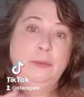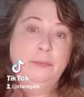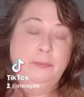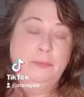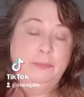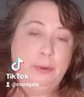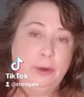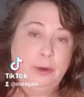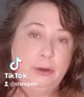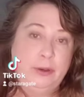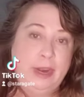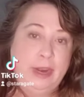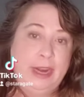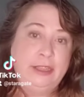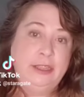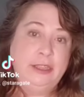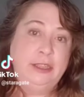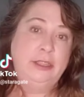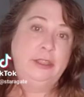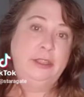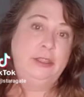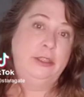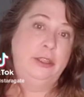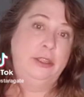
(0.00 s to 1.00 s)

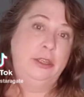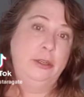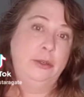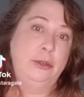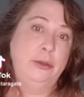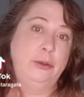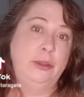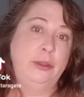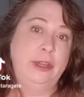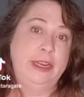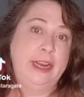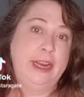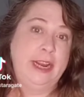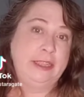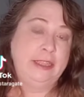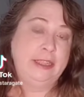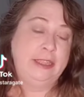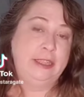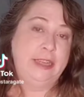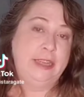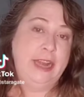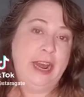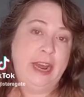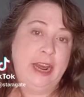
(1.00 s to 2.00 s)
progress to the next
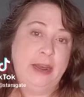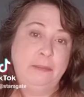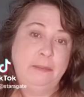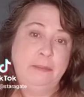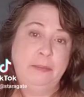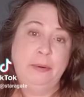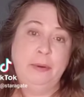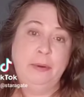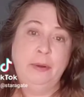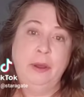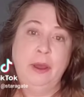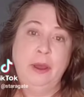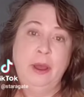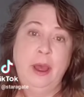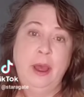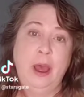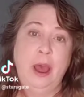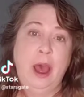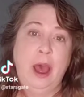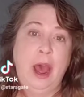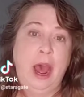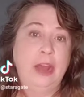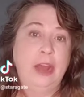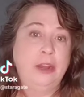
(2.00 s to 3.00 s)
step,
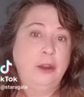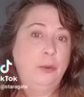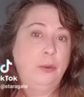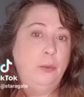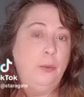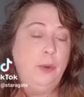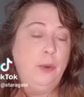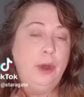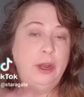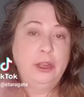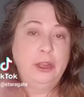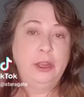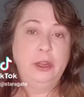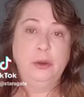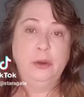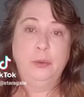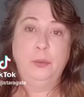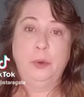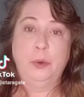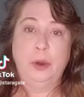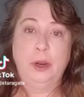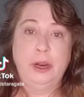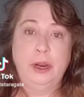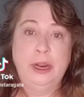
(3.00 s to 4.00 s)
I don't want you to
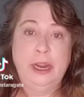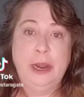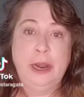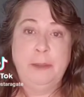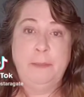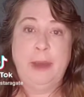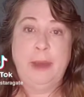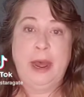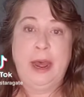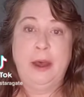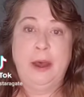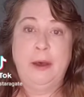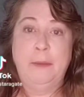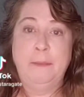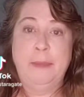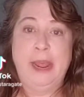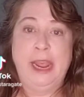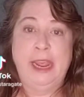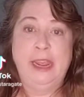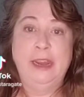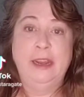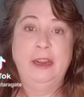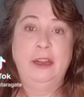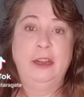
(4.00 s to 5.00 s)
worry about
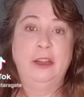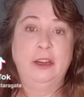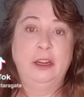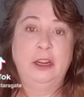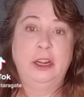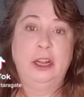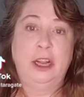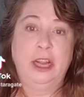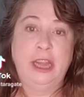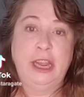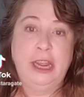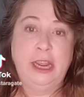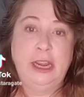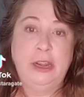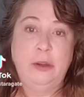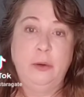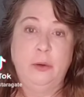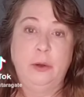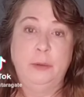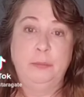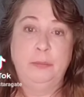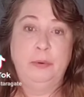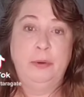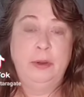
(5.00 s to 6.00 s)
making it look clean
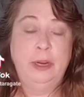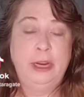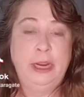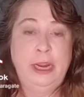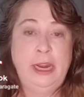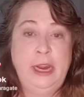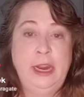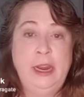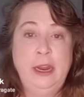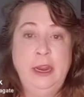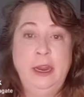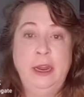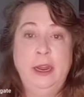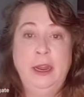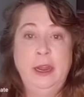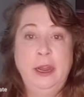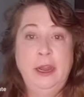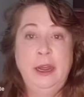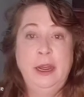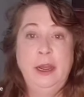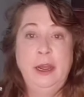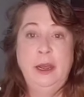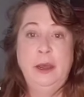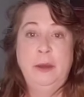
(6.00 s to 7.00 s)
or pretty,
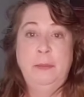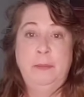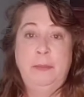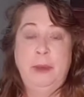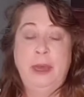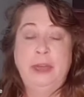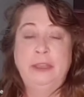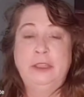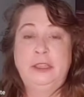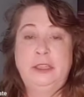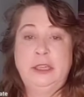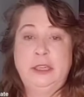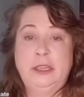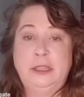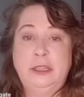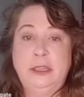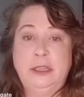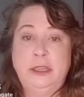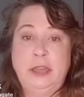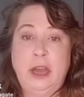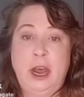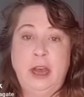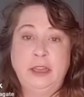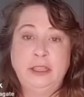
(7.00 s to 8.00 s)
but
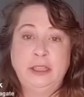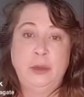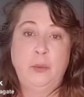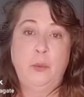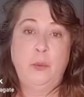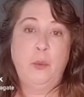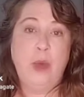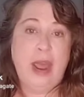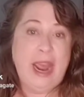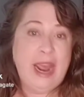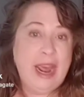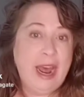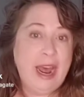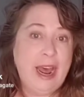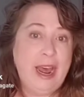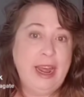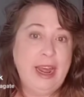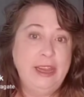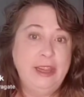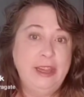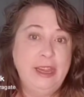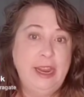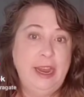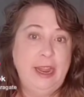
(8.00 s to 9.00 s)
just toss it way
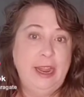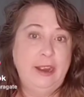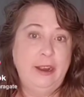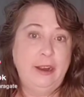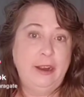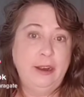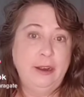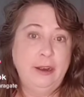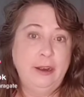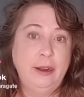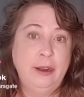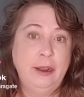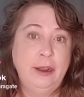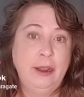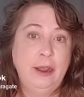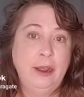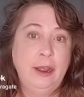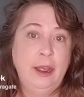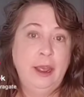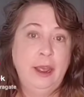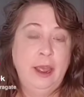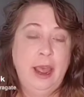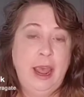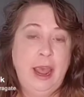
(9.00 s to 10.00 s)
high in the air
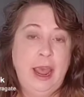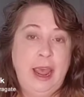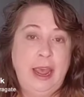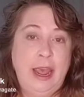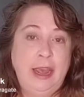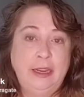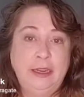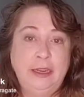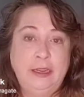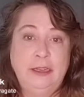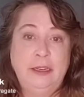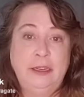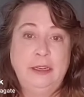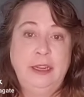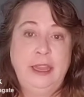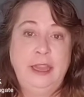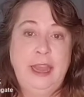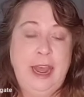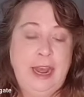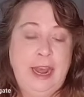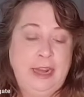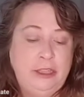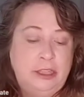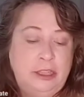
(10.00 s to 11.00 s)
and
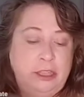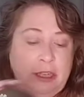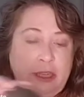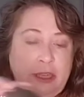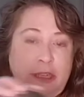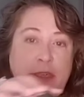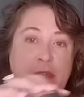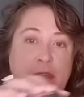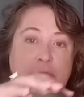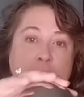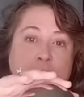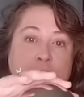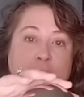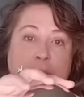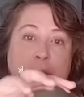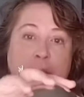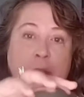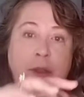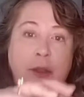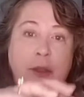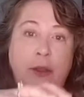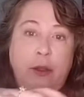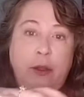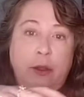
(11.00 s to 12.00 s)
catch it
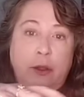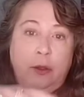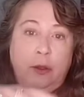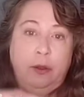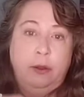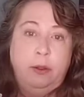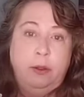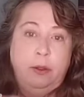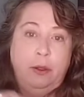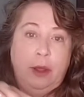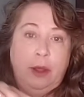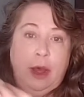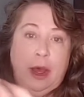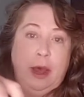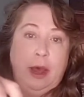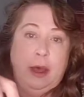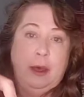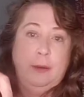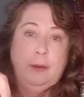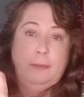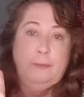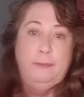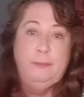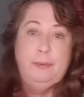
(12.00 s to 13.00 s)

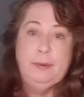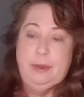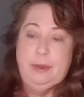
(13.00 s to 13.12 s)
uh,